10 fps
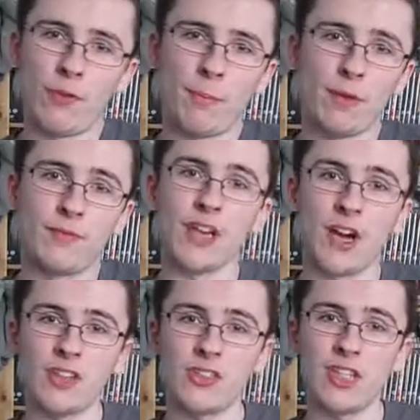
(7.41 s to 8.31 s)
for both
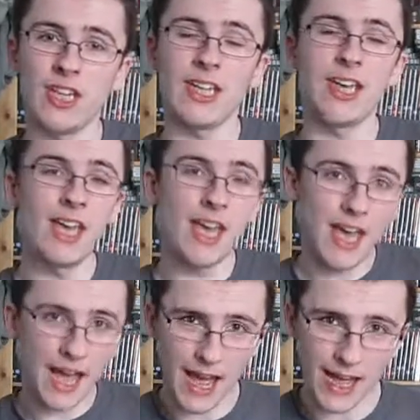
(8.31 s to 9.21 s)
dancing
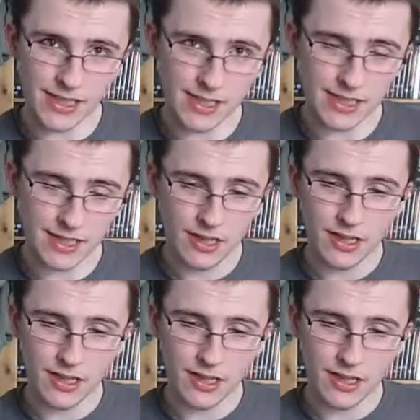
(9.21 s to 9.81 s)
and